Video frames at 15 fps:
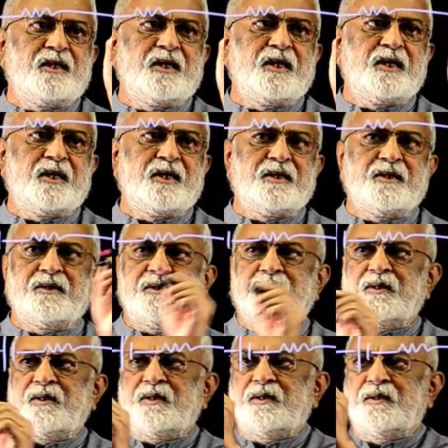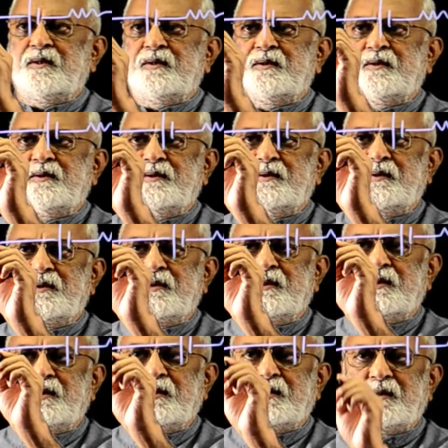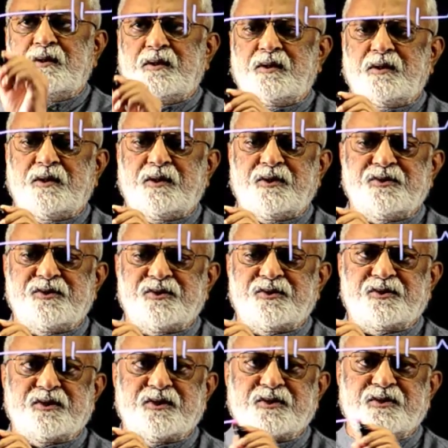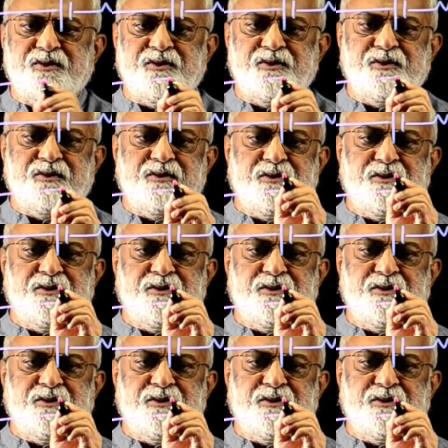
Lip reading: and a resistance.